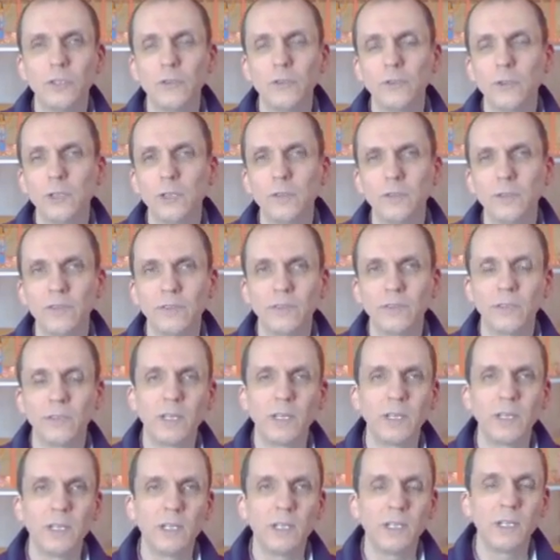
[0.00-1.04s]
service,
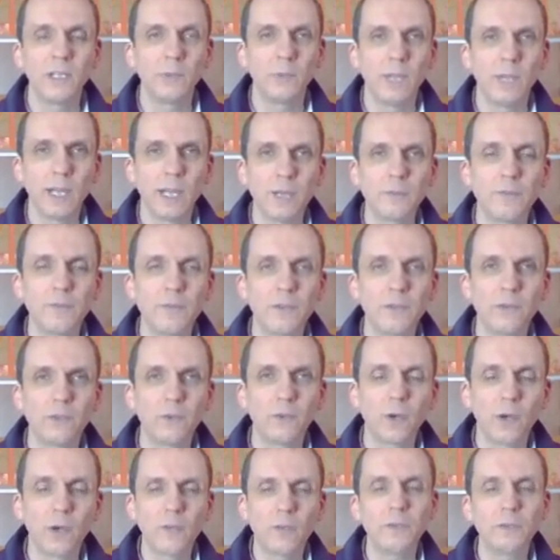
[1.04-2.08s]
we have this
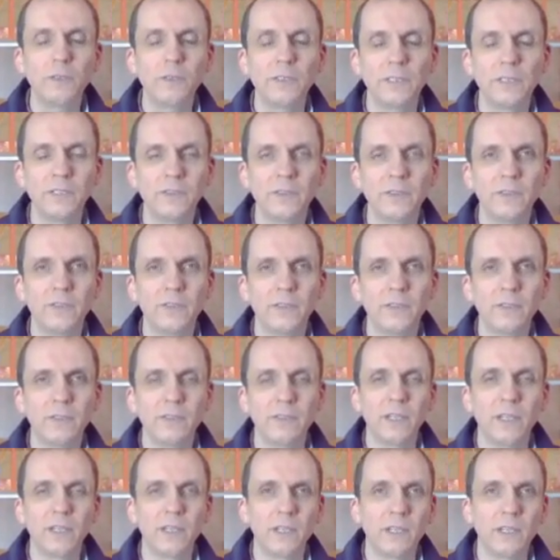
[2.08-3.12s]
confidence that
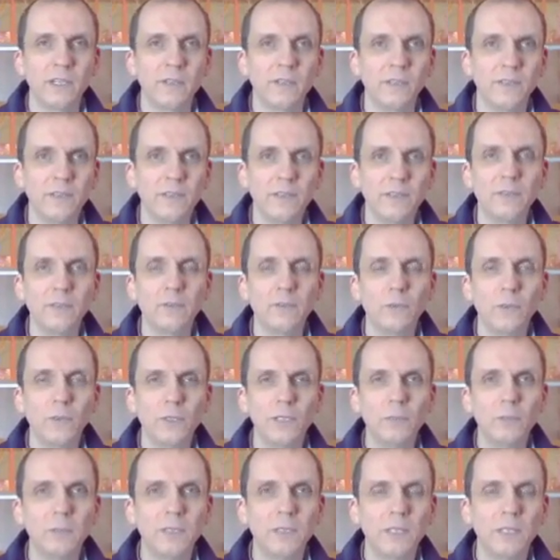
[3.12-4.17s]
this
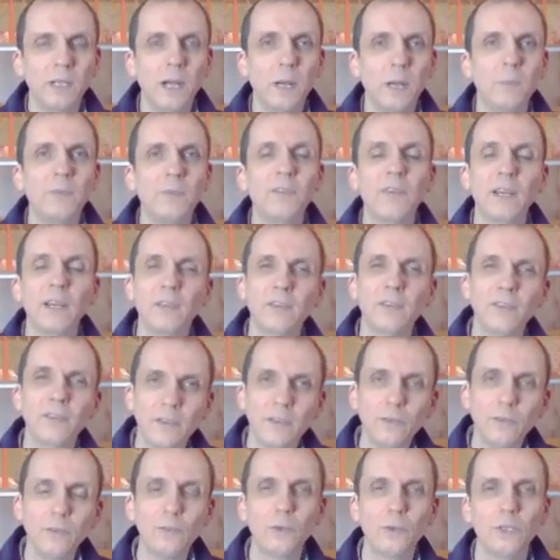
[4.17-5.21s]
will become
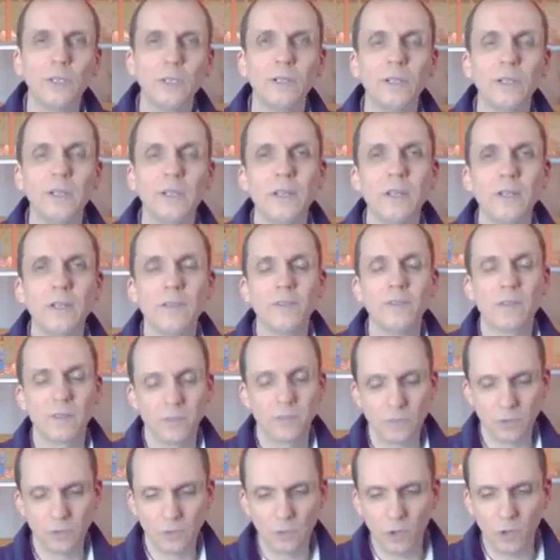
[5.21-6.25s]
successful,
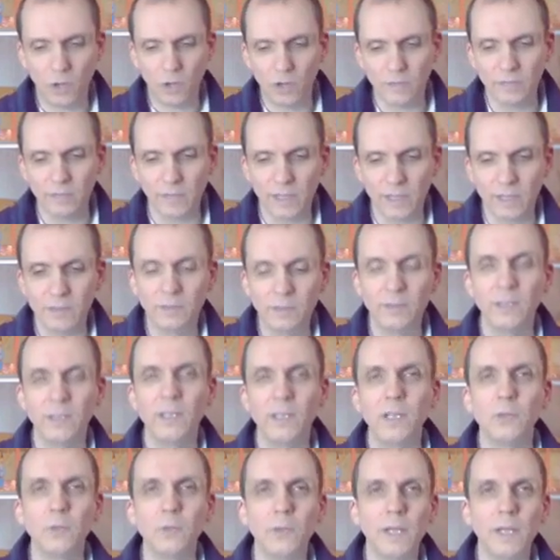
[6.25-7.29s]
that the Lord then
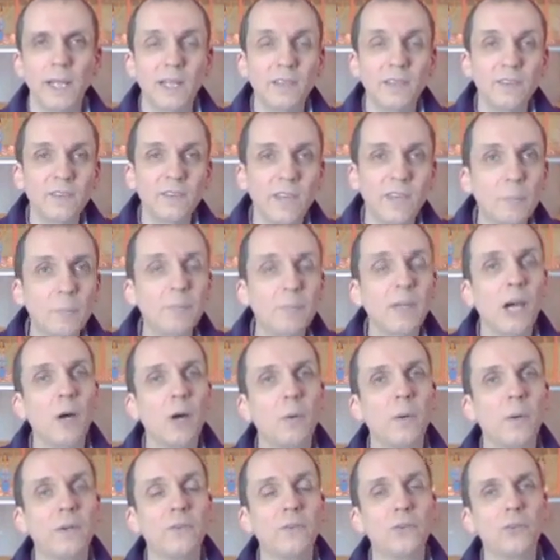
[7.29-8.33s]
will accept
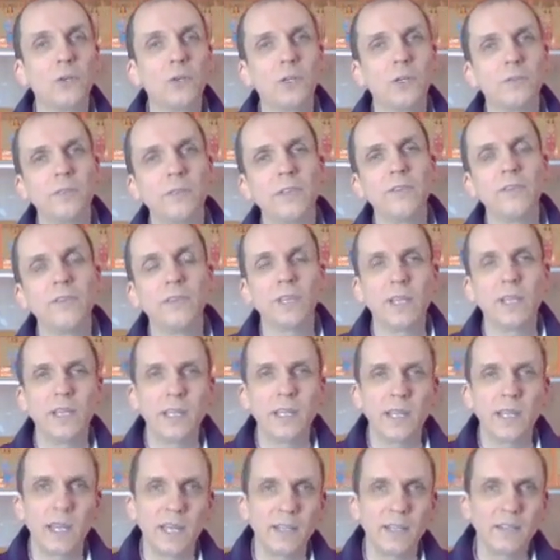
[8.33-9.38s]
our service
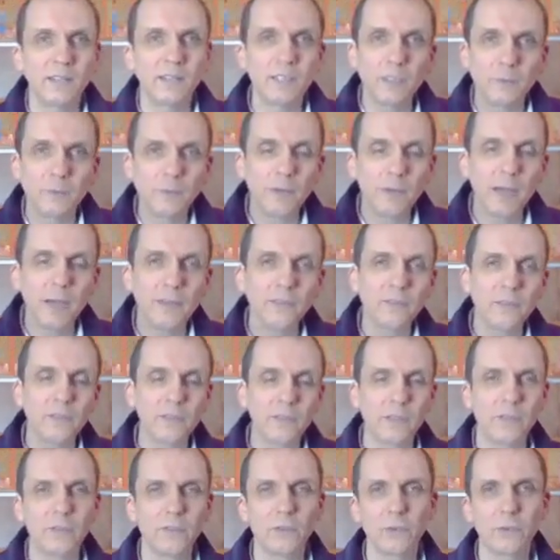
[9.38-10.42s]
and give us
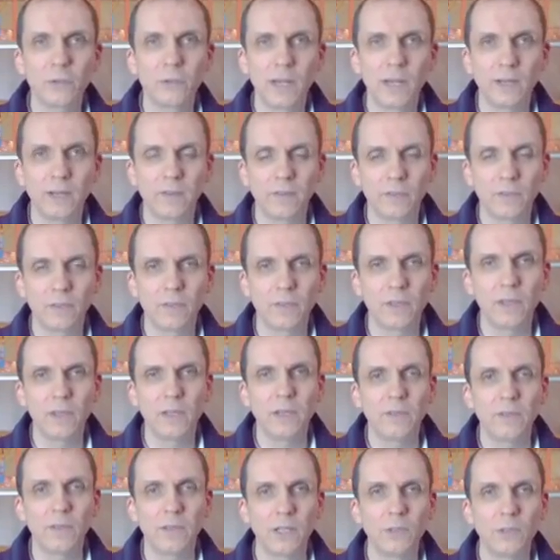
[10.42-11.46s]
the strength
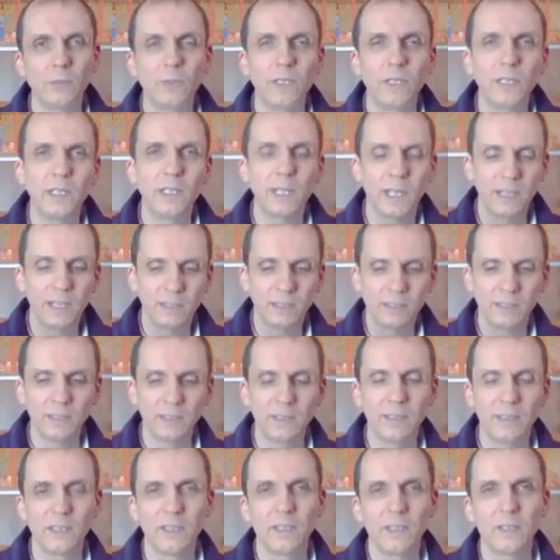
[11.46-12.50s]
that we can
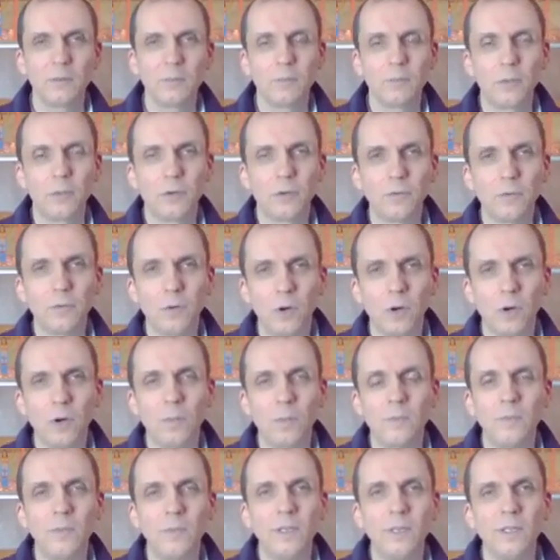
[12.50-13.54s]

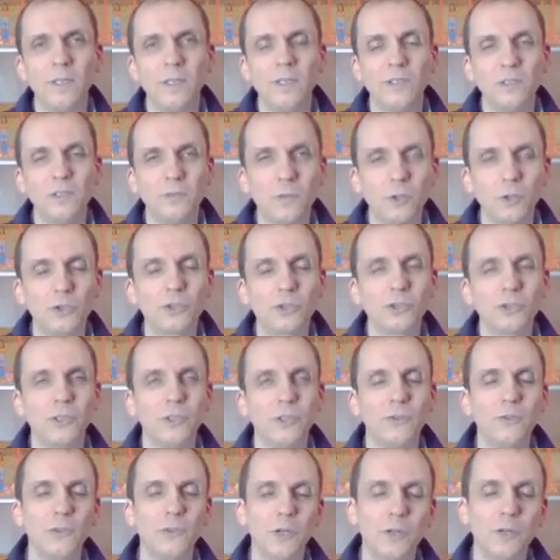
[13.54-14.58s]
perform
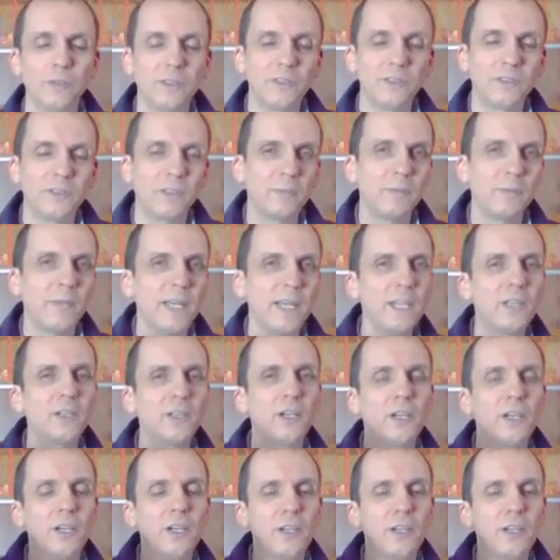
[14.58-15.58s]
devotional service and make